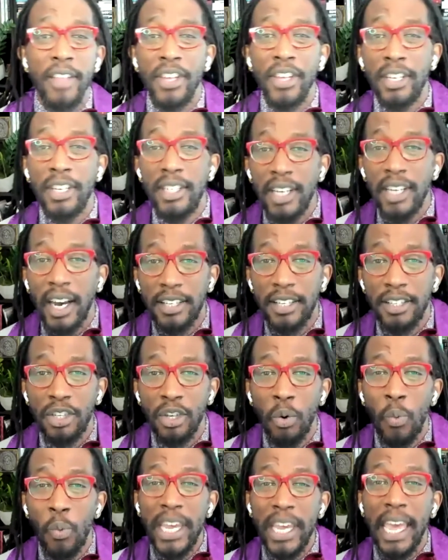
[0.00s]
the dust
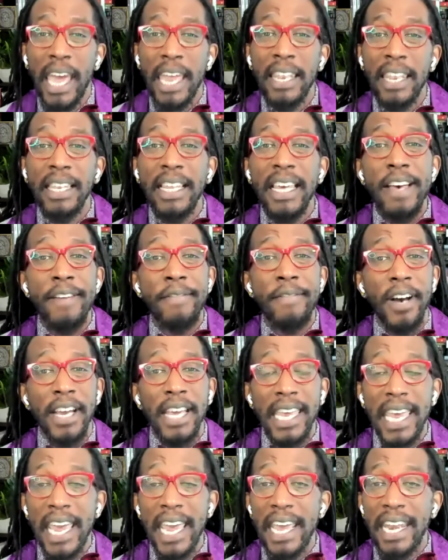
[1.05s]
so we can live
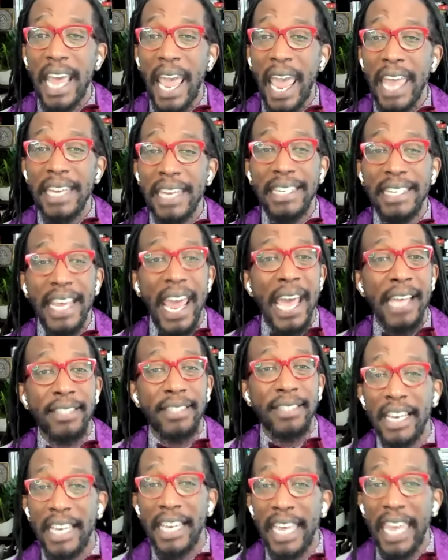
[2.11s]
again and
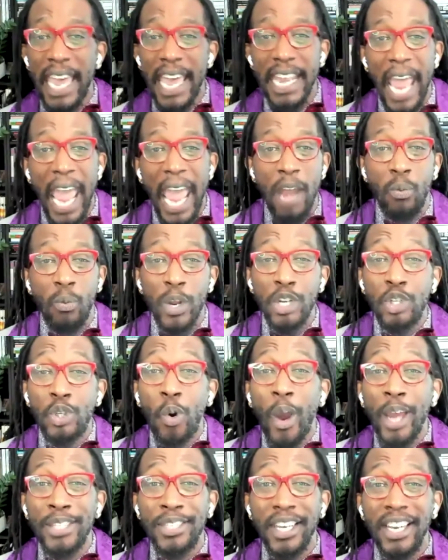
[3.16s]
dance again and
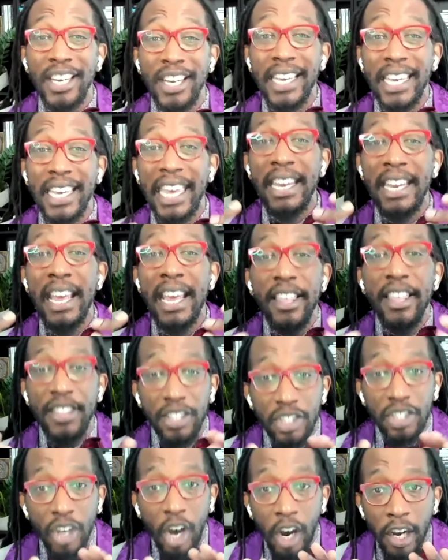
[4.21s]
rejoice again,
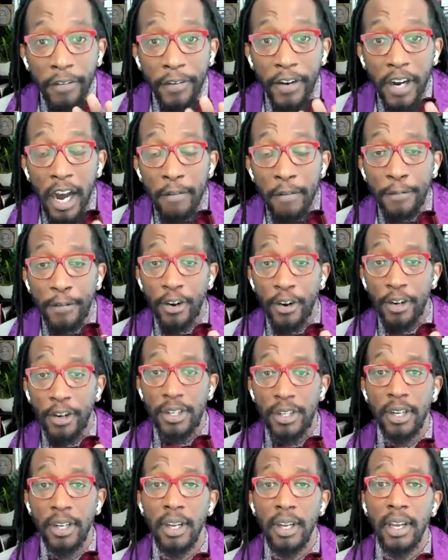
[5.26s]
the song of comfort